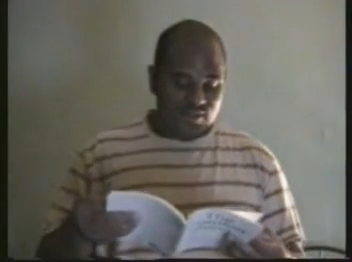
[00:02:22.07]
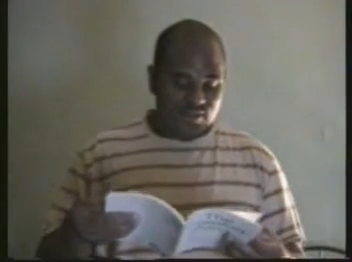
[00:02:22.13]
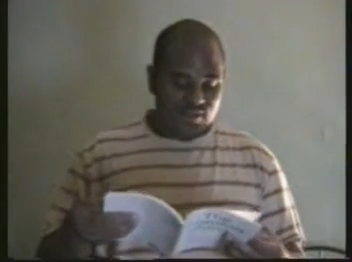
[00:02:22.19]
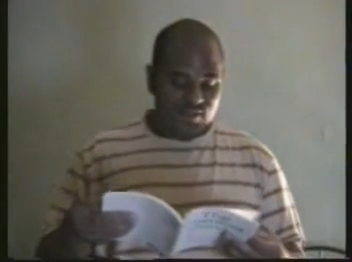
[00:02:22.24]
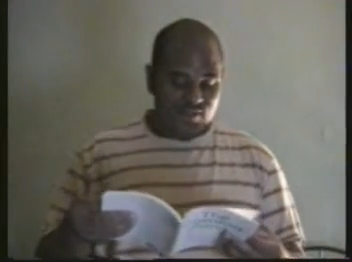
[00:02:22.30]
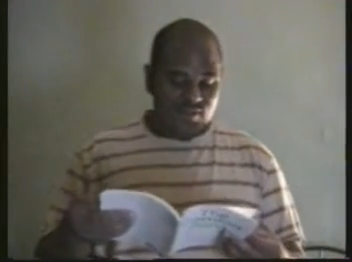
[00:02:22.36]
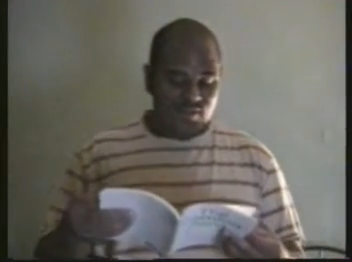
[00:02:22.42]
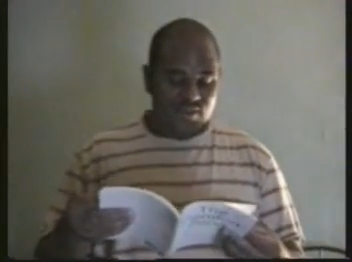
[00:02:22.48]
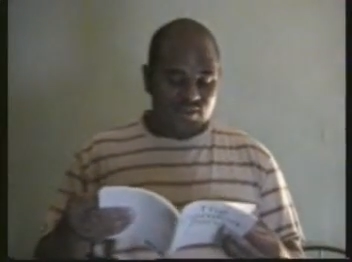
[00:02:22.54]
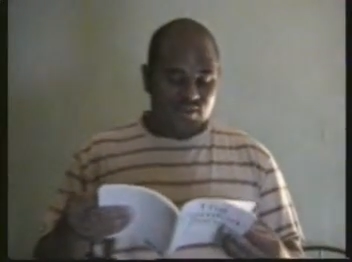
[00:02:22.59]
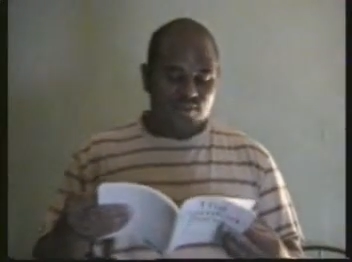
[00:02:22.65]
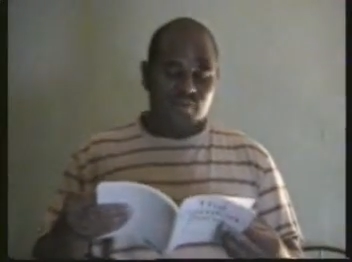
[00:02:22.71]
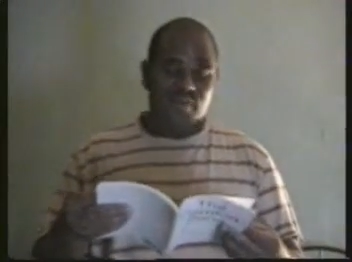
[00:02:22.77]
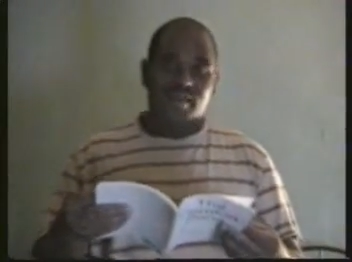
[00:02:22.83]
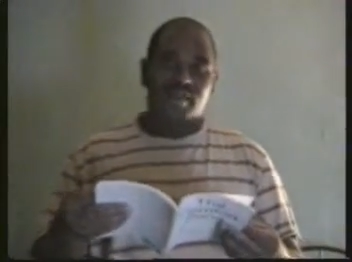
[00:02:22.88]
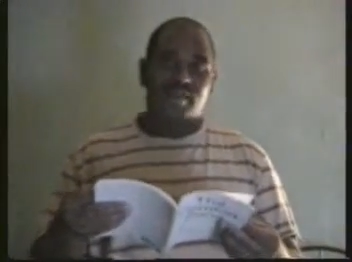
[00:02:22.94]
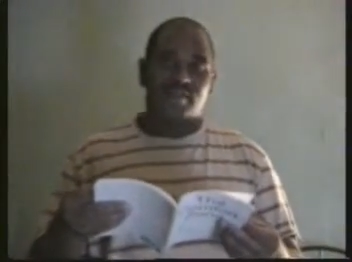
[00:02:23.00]
Darren
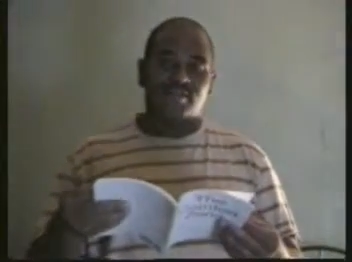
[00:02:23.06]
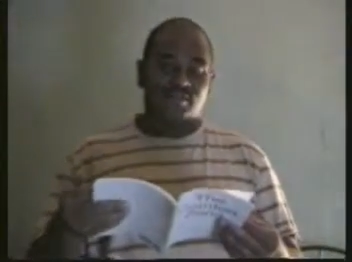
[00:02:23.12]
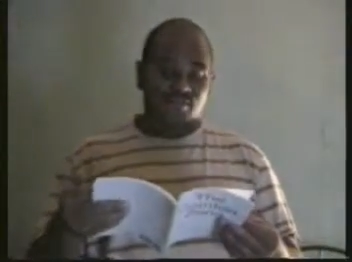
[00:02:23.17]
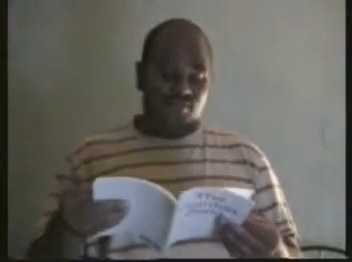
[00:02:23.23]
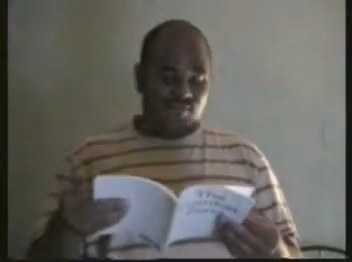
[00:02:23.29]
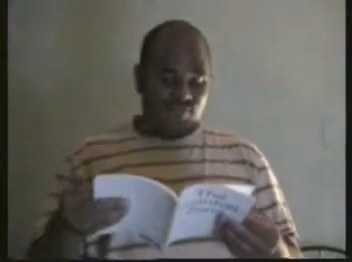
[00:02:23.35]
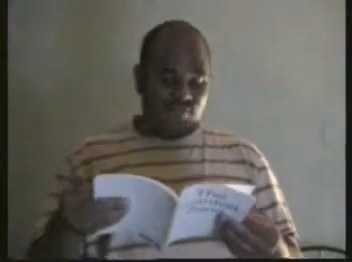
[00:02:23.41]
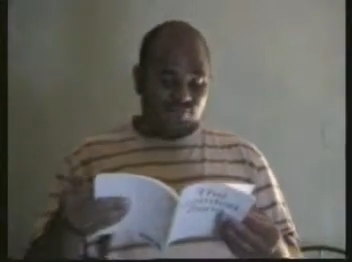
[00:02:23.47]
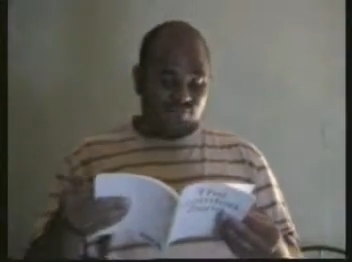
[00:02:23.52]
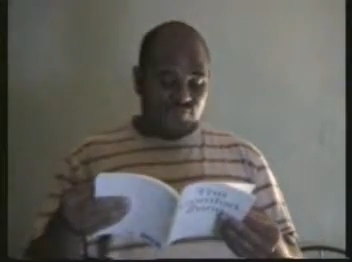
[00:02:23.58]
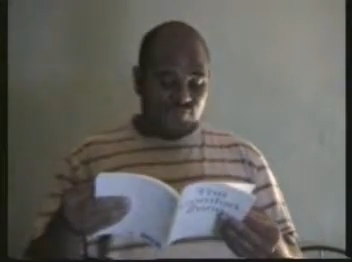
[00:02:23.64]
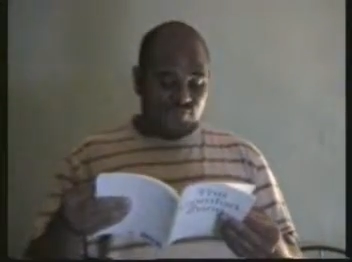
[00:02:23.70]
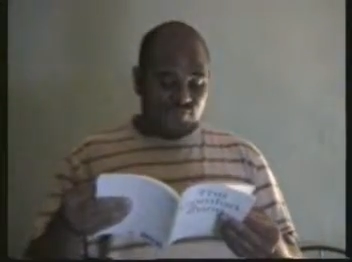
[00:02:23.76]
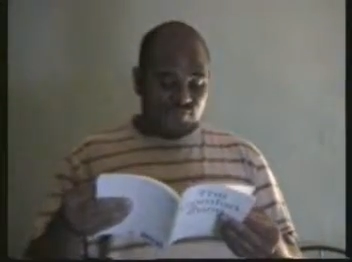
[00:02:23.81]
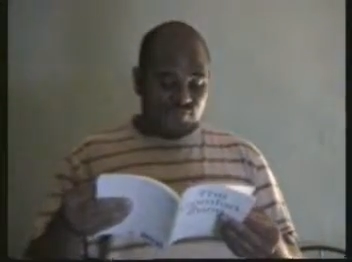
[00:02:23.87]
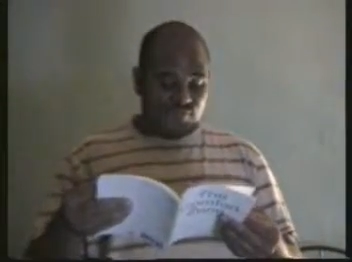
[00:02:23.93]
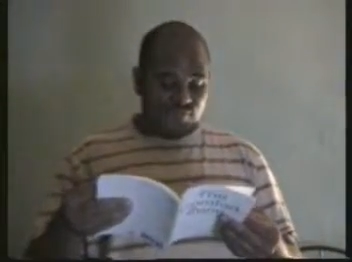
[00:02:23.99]
explained,
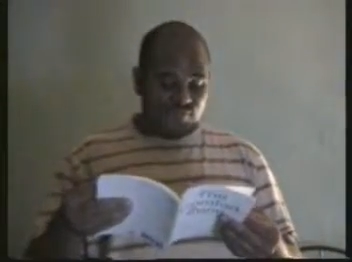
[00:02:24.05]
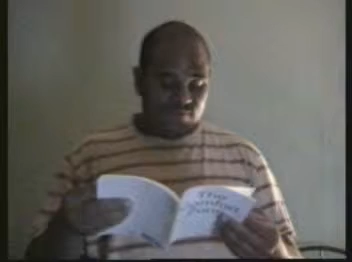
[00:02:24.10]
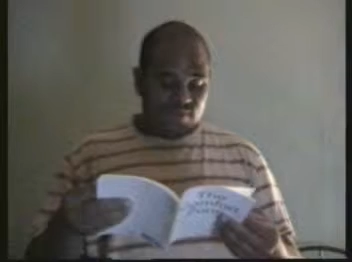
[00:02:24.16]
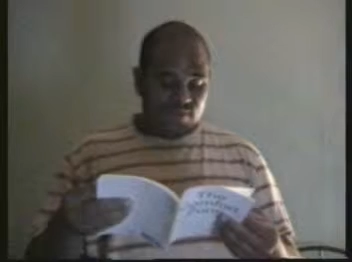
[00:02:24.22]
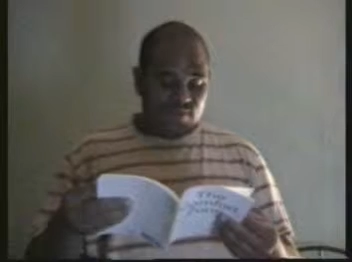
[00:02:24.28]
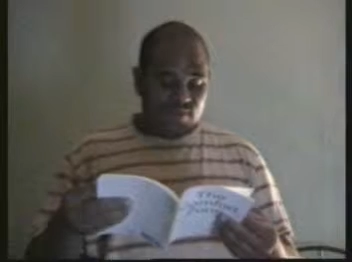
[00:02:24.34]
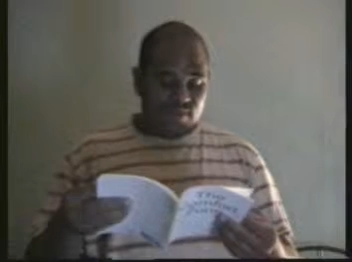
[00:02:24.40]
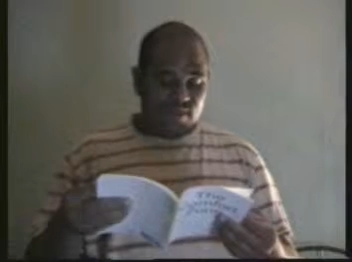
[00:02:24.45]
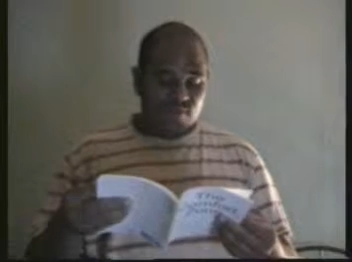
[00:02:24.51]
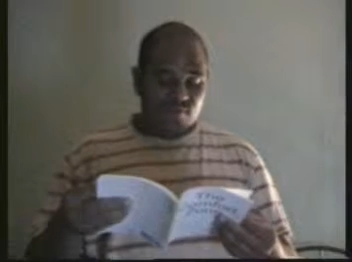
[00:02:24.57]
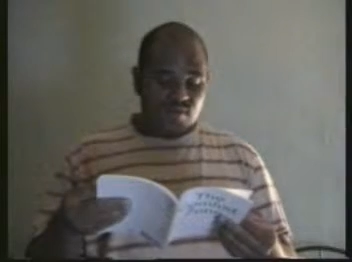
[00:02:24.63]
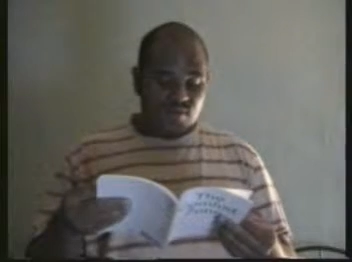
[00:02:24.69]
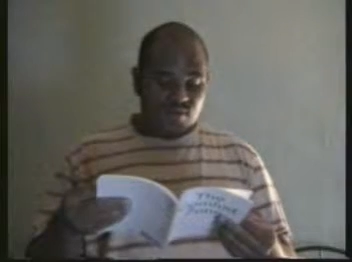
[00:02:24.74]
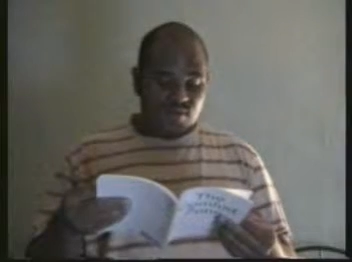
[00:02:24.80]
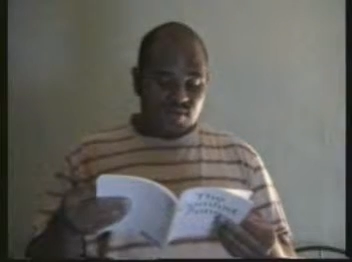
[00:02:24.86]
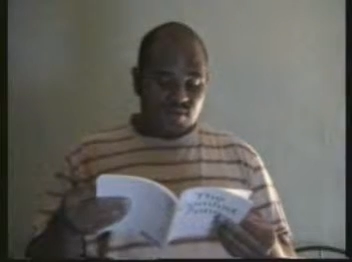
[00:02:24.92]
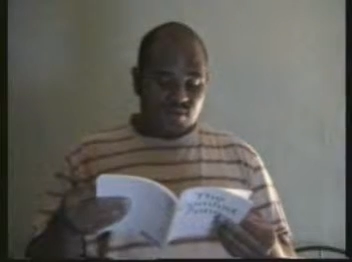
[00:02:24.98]
"The reason I
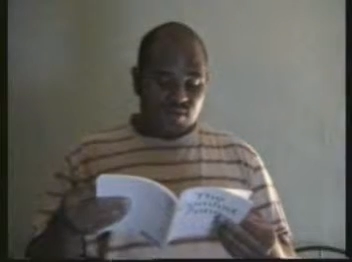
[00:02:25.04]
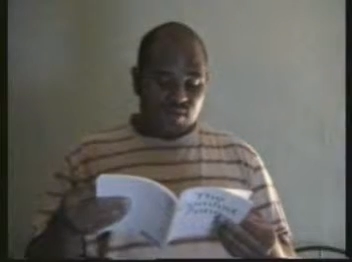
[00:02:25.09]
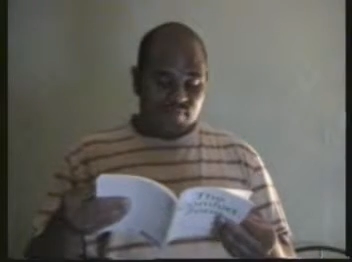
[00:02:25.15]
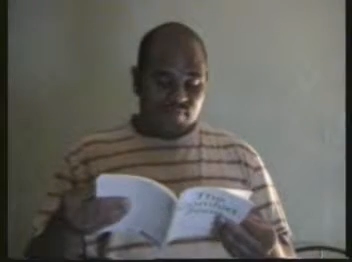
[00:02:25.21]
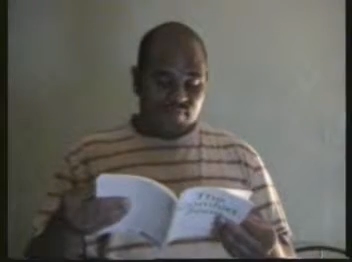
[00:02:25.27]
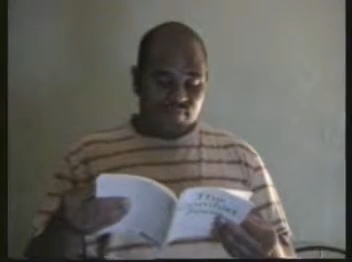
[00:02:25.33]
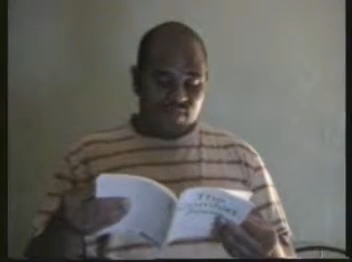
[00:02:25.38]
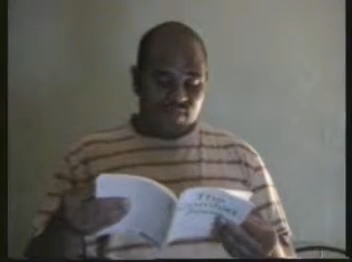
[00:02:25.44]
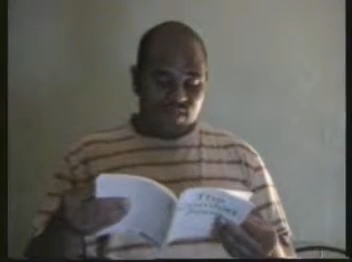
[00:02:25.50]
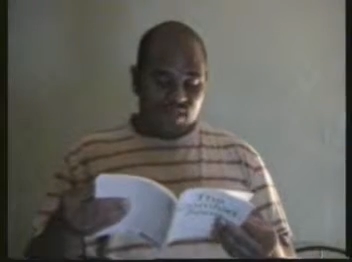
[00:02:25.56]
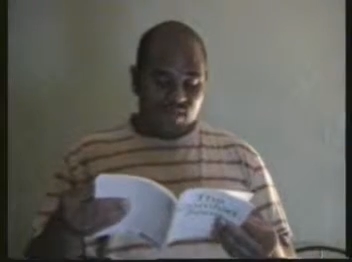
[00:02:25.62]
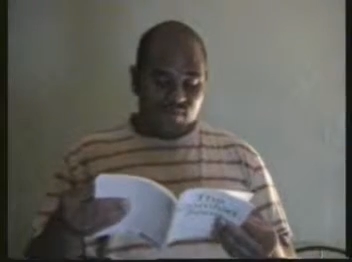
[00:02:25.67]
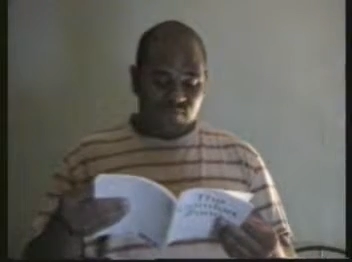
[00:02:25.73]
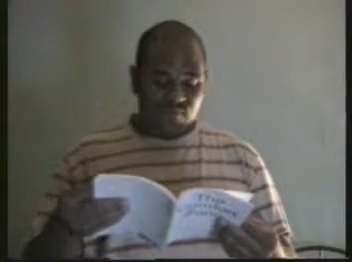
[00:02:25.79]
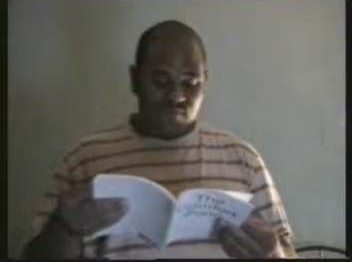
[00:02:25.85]
quit my job as a cop